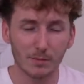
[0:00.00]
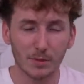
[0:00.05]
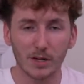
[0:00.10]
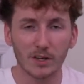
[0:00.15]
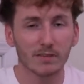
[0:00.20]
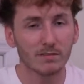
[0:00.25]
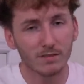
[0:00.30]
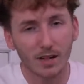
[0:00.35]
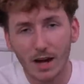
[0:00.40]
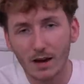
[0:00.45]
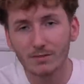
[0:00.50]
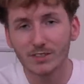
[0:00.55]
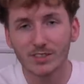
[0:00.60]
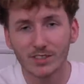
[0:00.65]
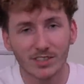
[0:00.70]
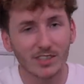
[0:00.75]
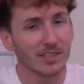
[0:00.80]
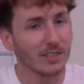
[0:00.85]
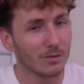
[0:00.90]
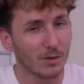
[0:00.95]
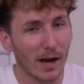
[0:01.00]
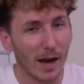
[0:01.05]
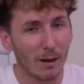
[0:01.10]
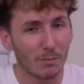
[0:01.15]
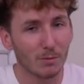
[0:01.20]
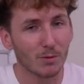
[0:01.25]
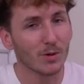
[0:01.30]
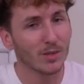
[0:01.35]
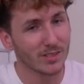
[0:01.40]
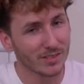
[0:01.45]
But obviously
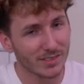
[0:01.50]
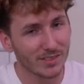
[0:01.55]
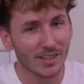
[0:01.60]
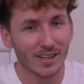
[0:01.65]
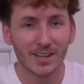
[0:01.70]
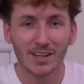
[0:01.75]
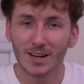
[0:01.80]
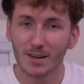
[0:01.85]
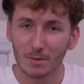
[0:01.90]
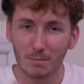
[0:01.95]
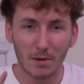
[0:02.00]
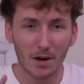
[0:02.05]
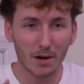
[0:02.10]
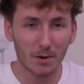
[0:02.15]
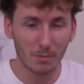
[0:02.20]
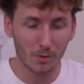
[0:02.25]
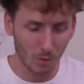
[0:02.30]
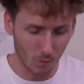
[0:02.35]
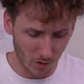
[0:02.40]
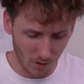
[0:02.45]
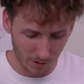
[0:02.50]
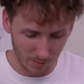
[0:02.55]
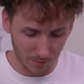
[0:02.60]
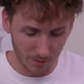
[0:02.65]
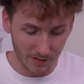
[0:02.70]
rap was my number one.